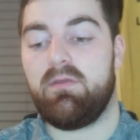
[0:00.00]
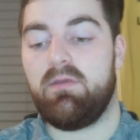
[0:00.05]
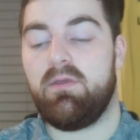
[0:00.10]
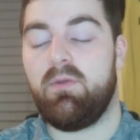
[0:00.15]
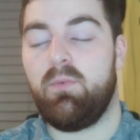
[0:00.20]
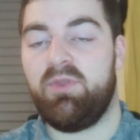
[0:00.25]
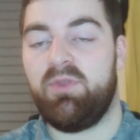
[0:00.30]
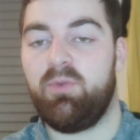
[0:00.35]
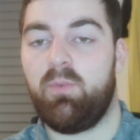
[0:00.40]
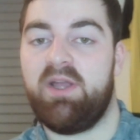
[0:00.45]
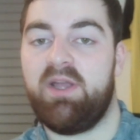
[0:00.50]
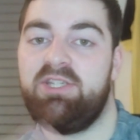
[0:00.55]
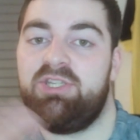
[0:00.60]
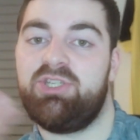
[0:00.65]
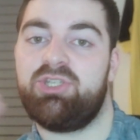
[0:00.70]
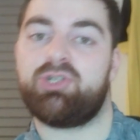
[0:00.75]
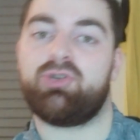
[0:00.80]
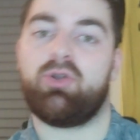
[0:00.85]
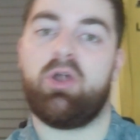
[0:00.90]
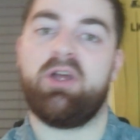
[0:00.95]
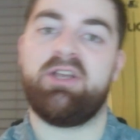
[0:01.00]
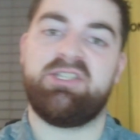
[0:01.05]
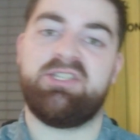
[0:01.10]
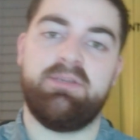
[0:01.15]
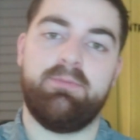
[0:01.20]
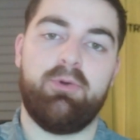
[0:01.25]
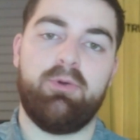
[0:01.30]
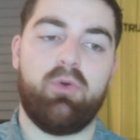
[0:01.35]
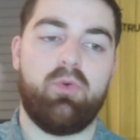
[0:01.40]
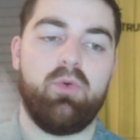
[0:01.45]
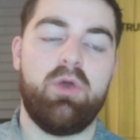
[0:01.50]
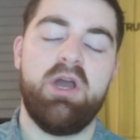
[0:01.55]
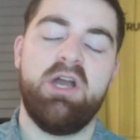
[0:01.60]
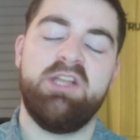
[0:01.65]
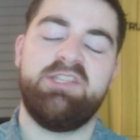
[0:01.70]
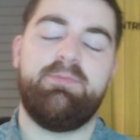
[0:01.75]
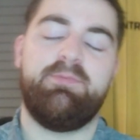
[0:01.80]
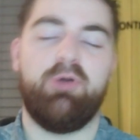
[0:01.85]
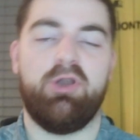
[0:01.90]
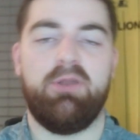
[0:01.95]
way he strikes the ball
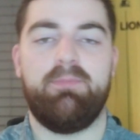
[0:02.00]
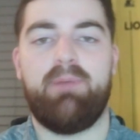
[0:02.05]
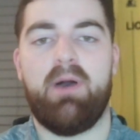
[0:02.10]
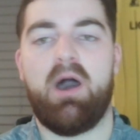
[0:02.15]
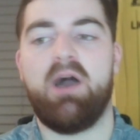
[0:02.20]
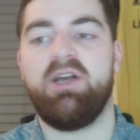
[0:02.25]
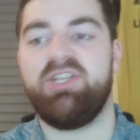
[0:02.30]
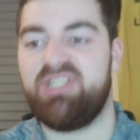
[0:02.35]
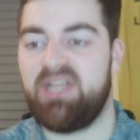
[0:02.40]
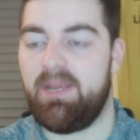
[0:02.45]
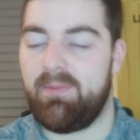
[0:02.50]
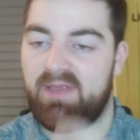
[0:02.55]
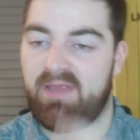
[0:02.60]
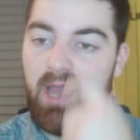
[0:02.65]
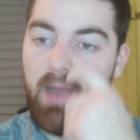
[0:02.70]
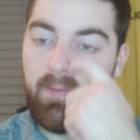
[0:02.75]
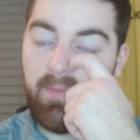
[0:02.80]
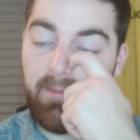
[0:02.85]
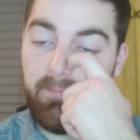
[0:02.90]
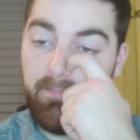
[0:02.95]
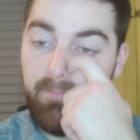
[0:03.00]
to put it past Jamie Cumming,